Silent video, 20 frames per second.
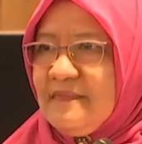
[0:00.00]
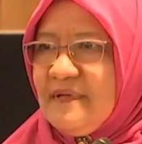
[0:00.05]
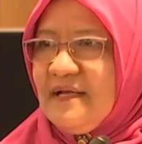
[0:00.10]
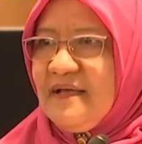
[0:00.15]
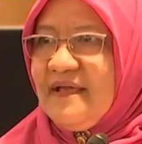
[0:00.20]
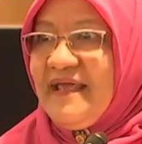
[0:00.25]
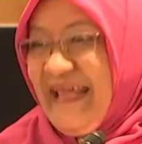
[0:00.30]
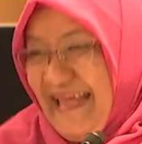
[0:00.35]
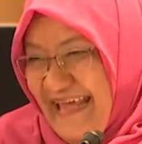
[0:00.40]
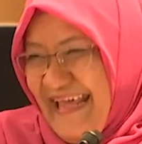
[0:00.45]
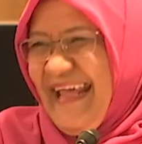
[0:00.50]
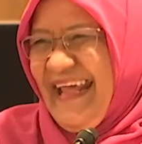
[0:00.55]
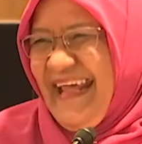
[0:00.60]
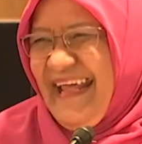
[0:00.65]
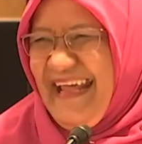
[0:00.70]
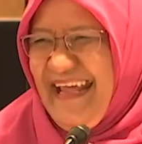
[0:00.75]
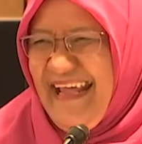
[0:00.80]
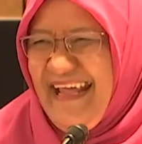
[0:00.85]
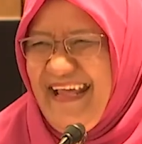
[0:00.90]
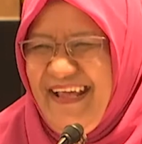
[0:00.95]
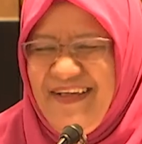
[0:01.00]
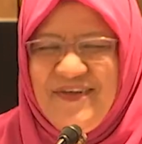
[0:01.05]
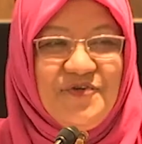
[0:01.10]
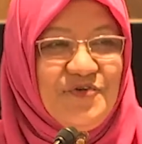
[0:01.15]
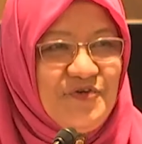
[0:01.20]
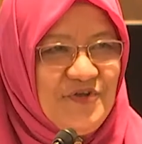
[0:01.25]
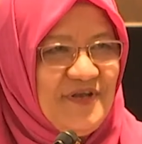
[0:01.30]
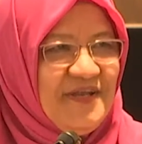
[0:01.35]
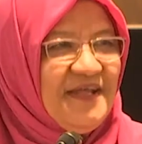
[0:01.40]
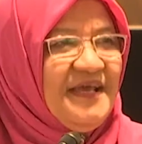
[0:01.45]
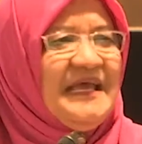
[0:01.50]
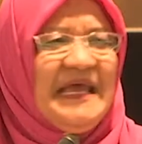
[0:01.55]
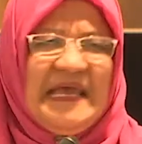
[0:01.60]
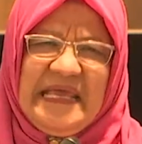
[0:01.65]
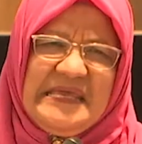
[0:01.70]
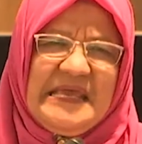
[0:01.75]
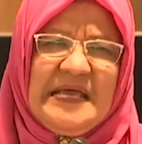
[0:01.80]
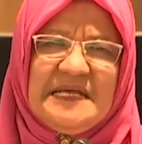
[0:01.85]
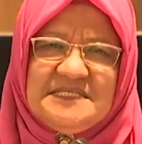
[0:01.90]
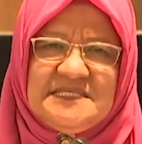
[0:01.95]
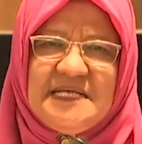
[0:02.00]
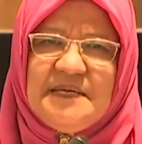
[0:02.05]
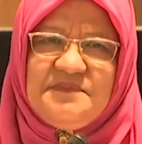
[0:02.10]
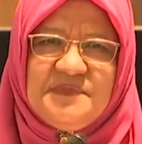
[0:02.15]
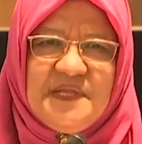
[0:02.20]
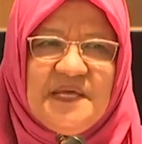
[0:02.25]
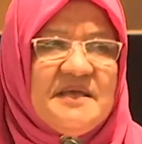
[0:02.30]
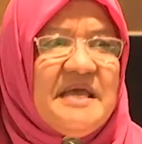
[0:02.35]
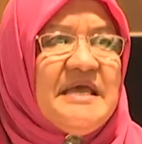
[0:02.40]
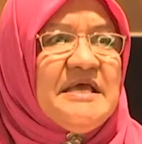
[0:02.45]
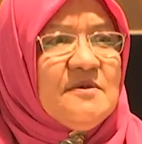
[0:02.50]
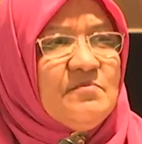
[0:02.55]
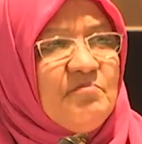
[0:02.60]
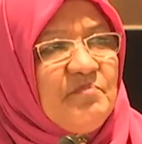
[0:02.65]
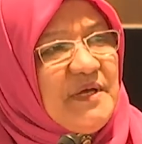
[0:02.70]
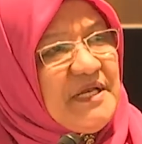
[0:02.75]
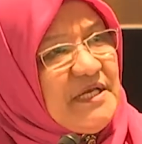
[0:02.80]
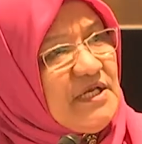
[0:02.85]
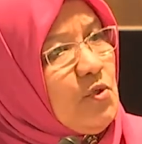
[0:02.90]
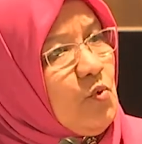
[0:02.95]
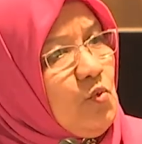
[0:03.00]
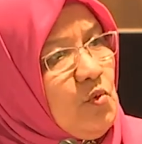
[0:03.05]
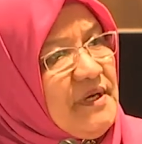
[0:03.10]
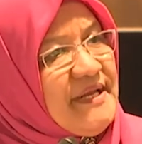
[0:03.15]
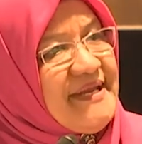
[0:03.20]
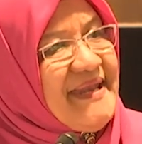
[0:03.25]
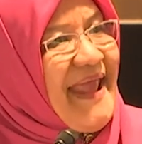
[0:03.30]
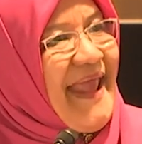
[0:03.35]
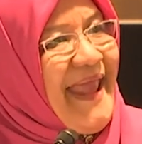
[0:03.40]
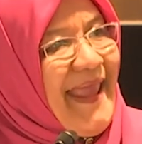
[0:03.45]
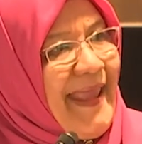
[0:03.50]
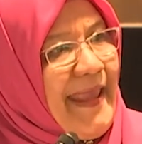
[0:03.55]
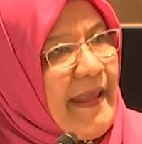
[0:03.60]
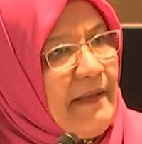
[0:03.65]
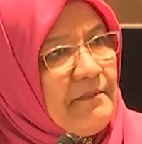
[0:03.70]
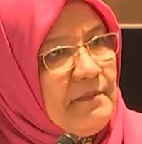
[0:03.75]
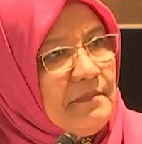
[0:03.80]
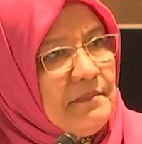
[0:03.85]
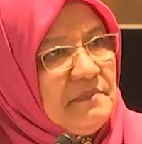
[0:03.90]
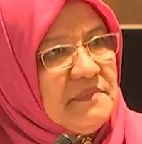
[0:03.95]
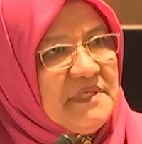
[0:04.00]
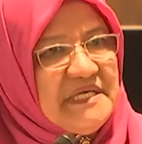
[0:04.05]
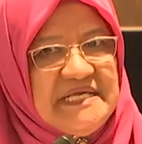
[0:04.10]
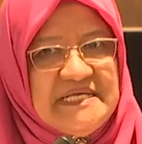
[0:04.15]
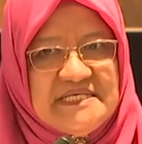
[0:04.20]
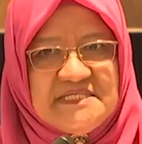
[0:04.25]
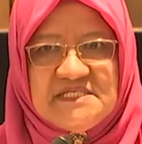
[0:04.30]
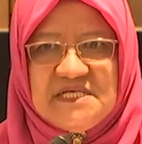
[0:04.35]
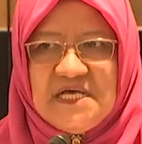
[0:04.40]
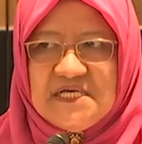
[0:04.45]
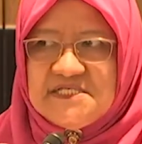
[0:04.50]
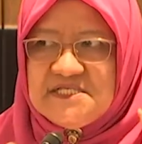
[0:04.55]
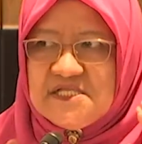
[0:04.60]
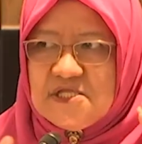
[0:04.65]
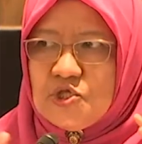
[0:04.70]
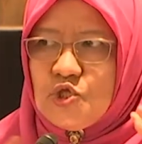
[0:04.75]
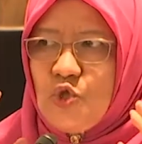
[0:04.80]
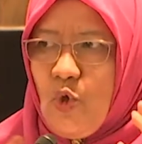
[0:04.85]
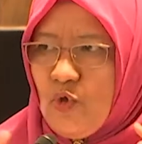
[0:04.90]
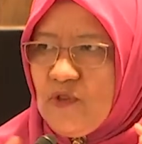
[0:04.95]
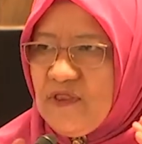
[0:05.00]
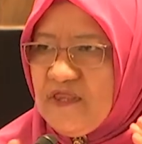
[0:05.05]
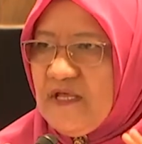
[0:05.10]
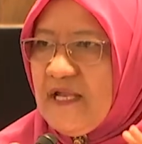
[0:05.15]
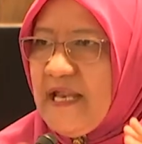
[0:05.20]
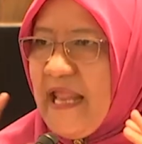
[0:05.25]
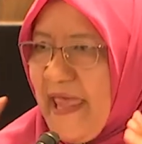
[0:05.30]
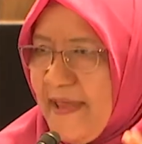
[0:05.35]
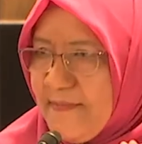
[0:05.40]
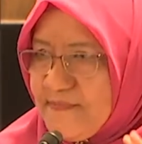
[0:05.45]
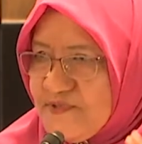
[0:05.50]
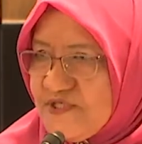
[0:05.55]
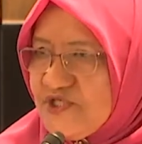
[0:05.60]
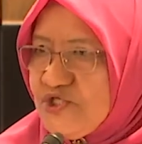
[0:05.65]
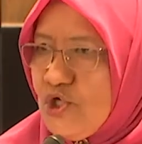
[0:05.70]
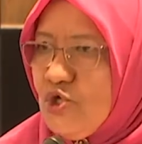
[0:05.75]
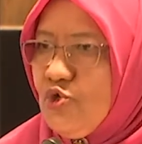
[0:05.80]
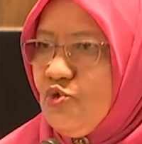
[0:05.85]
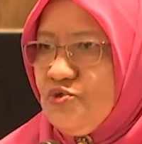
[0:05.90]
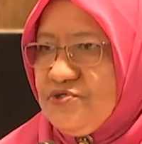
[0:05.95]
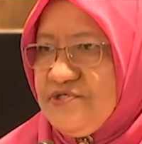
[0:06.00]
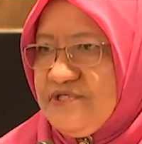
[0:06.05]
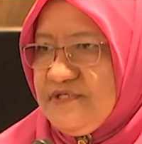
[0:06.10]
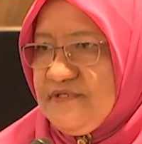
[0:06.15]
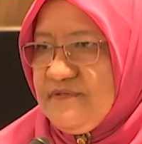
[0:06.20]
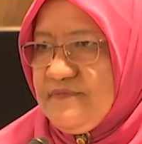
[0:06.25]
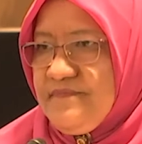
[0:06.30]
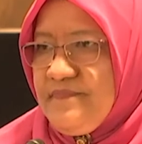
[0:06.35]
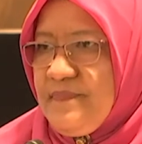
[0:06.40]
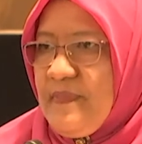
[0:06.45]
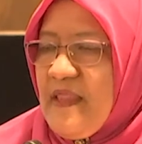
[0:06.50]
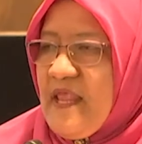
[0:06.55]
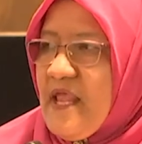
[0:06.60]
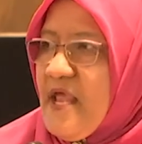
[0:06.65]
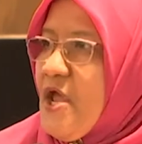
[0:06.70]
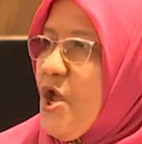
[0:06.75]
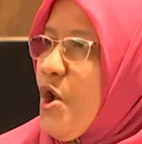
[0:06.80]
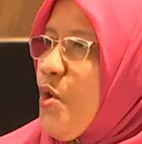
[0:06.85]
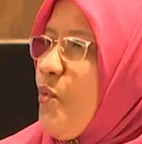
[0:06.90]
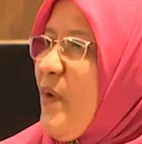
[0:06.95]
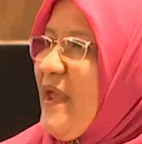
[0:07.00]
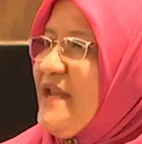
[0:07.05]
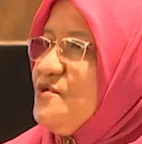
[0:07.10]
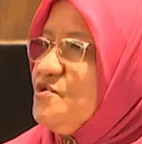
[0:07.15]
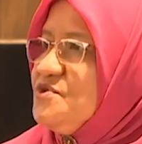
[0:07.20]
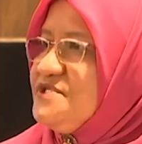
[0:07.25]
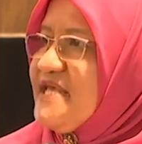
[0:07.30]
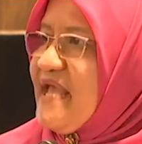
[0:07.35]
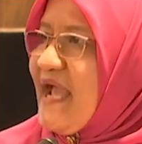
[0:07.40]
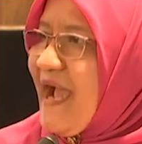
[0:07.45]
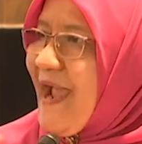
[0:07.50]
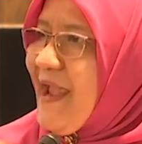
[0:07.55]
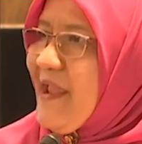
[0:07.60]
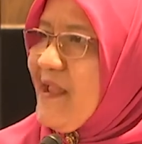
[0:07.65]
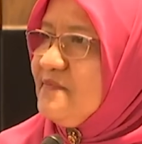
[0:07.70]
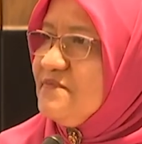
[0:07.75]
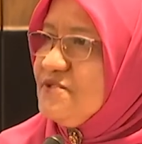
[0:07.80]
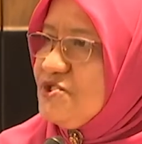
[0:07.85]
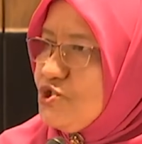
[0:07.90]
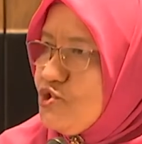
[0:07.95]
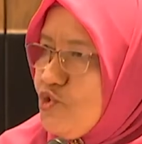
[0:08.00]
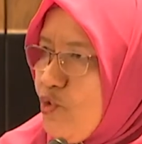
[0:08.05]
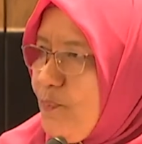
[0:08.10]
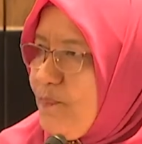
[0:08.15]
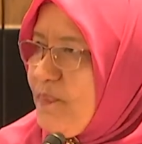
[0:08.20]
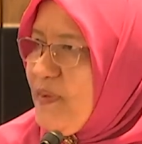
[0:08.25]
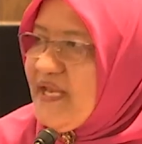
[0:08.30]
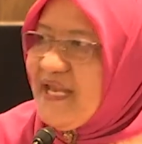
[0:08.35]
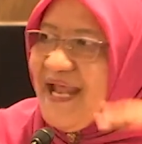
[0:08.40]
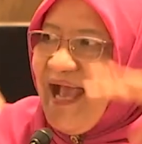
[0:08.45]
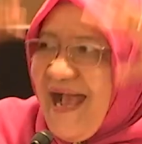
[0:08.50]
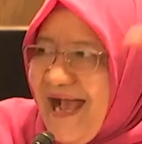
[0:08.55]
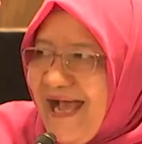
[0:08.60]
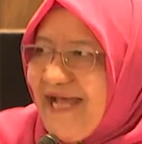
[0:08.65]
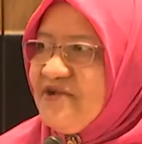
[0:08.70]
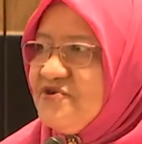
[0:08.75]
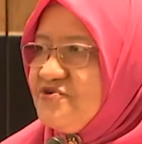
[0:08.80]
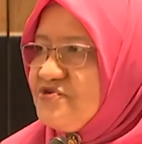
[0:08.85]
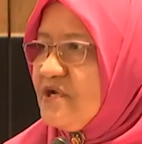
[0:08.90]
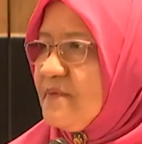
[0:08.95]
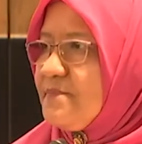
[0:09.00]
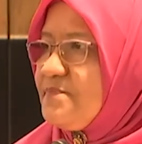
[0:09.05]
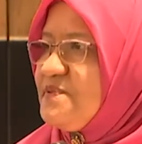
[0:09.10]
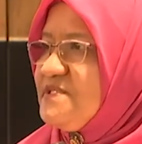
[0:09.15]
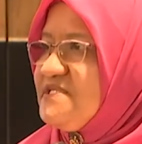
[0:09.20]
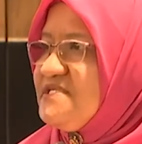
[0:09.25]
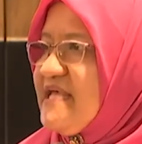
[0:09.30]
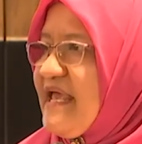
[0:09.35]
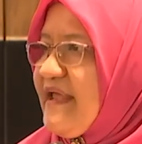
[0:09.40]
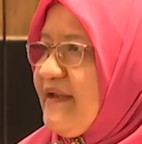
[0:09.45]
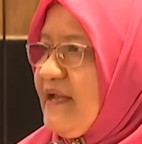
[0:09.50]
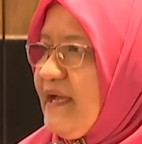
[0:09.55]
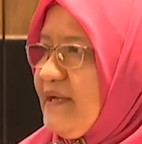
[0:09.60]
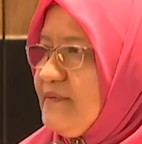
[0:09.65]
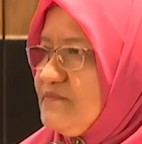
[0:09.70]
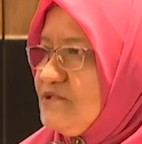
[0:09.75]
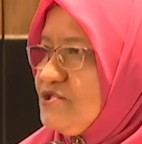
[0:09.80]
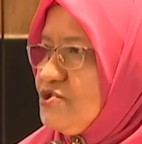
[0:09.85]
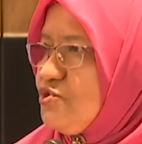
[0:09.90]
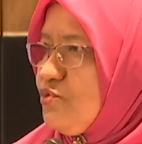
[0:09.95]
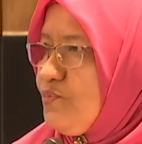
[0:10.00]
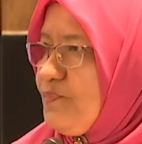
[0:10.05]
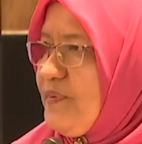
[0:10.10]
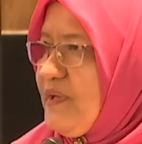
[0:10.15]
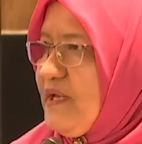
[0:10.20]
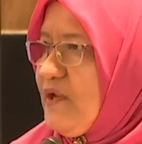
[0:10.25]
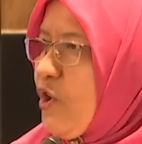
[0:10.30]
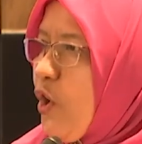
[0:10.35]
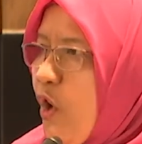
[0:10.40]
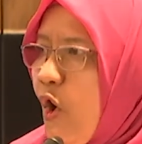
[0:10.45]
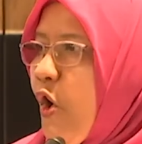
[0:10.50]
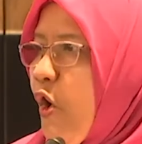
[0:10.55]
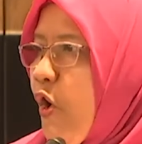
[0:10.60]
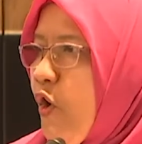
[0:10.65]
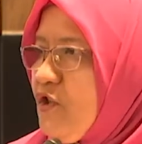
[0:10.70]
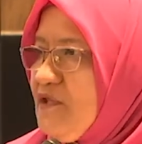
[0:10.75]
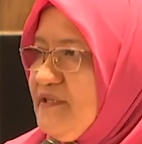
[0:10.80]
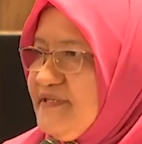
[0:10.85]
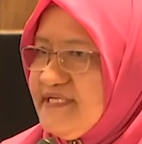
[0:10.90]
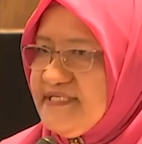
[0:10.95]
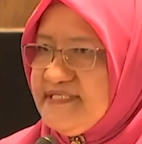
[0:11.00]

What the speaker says: Good. Yeah, sometimes. But the word am is a total absolute. When you say I am stupid, 100% I'm stupid all the